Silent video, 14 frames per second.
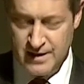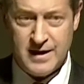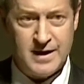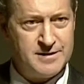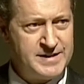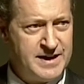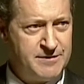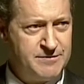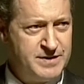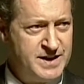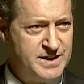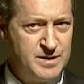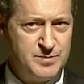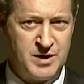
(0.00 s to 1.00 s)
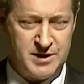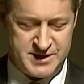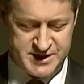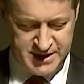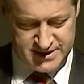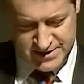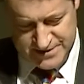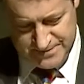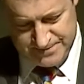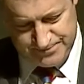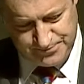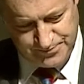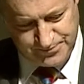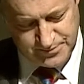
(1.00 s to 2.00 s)
I'll now read the apologies.
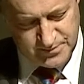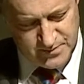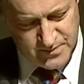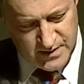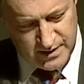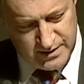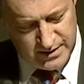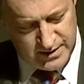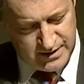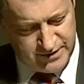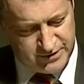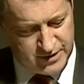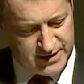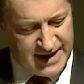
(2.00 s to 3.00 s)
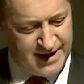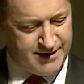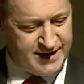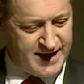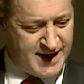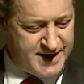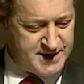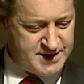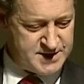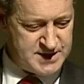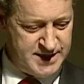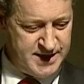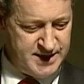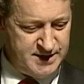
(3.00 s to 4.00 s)
I've got Harry
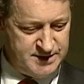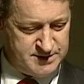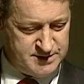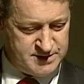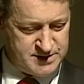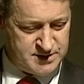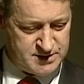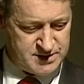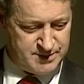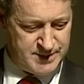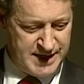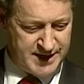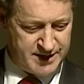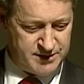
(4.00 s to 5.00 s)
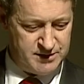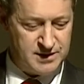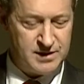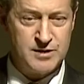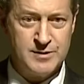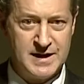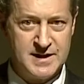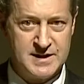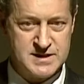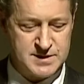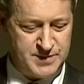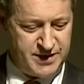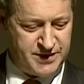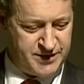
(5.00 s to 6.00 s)
Ainsley, Dr. Michael
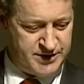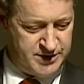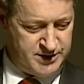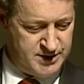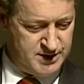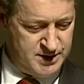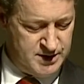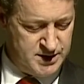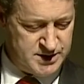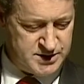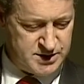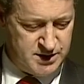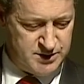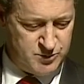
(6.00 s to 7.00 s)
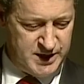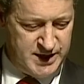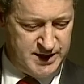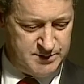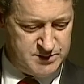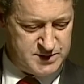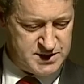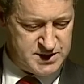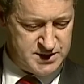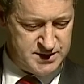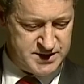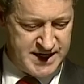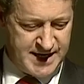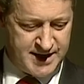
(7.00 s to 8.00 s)
Llewellyn-Smith, John Williams,
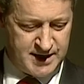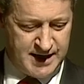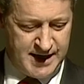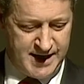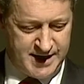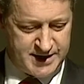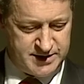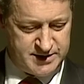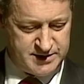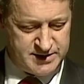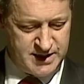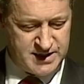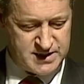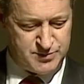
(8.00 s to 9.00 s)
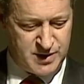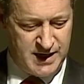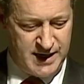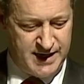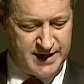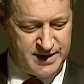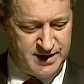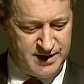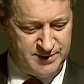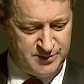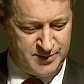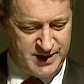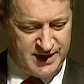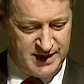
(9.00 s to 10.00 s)
Jack Clark, Dennis Bryan,
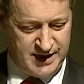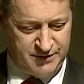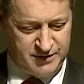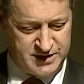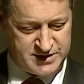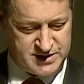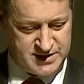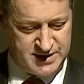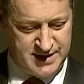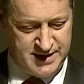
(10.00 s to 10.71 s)
Peter Lovelace,